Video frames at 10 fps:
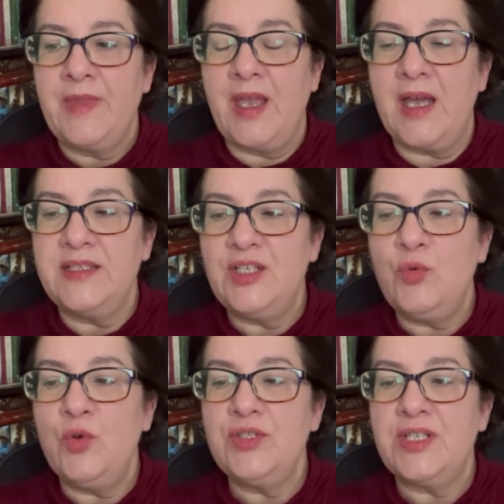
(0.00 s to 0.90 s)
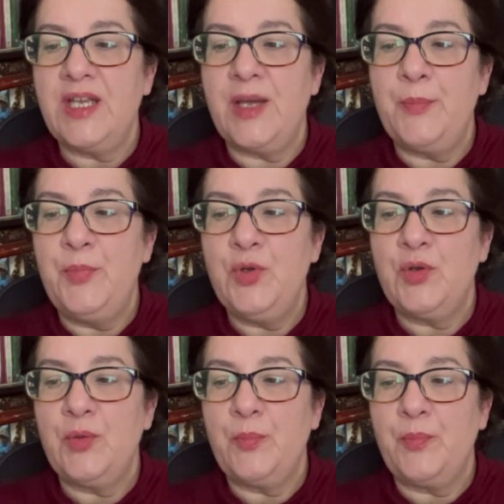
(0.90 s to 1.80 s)
I did want to get a
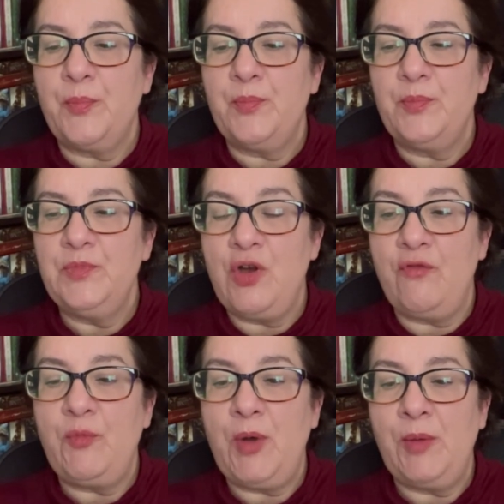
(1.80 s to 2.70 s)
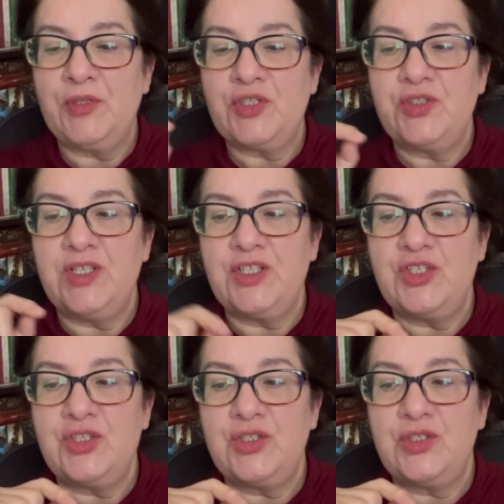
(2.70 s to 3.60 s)
novel published
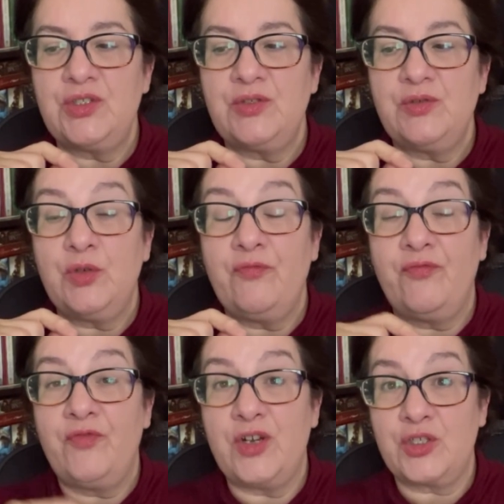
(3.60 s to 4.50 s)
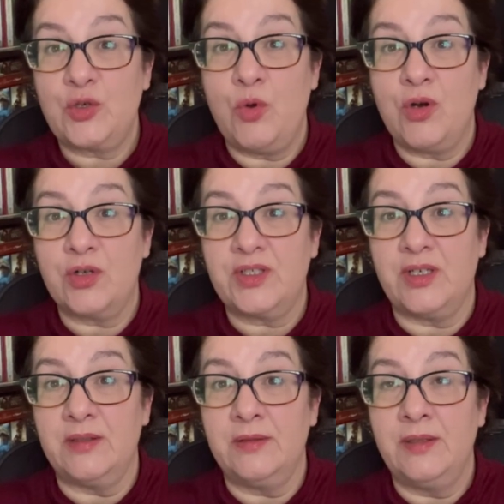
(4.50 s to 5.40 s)
this first
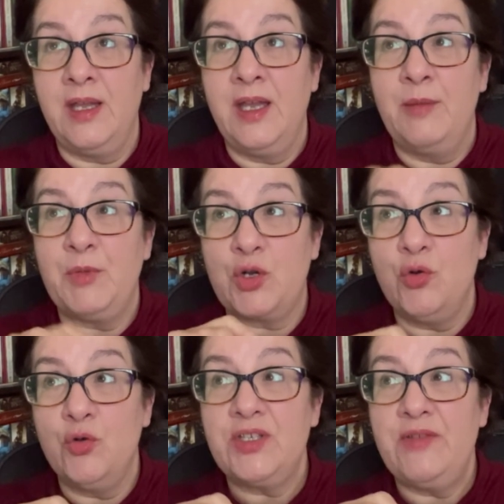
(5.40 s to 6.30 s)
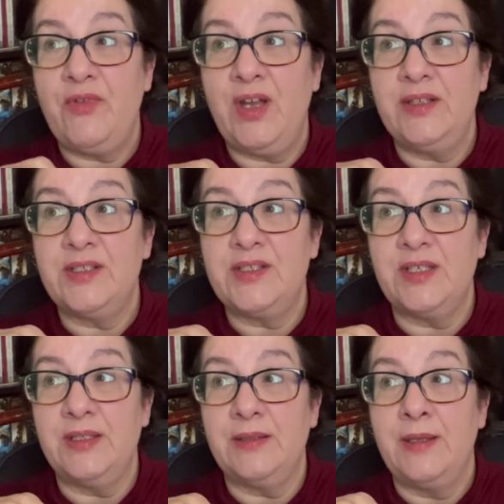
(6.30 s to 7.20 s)
quarter, my cozy
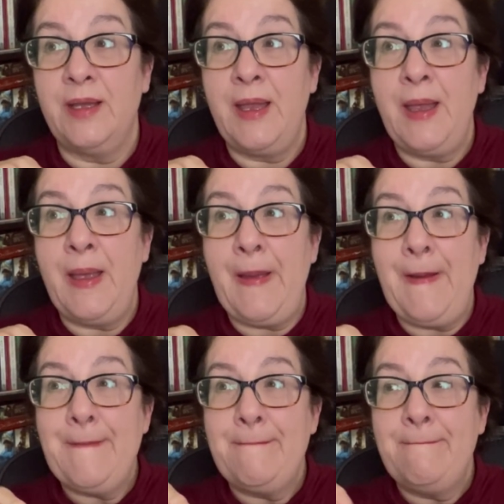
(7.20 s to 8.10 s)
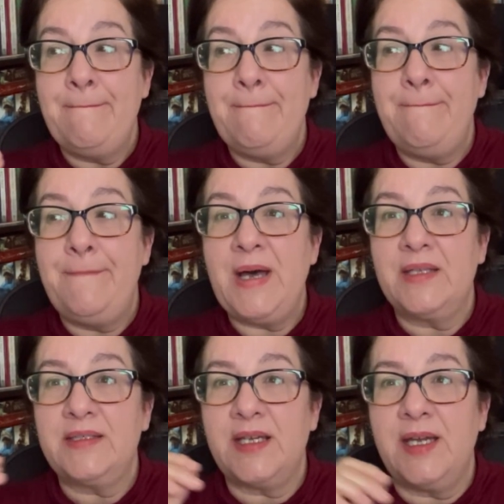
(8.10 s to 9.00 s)
fantasy,
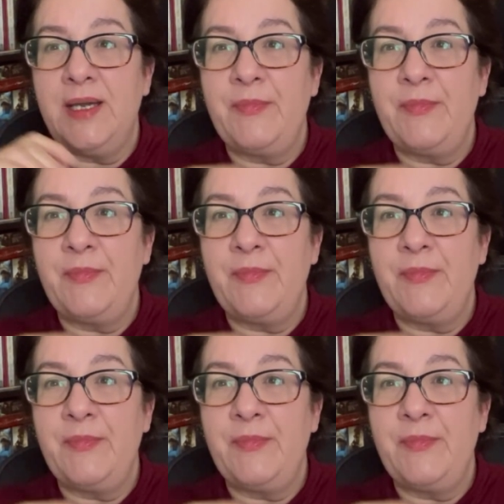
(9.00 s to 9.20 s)
but I'm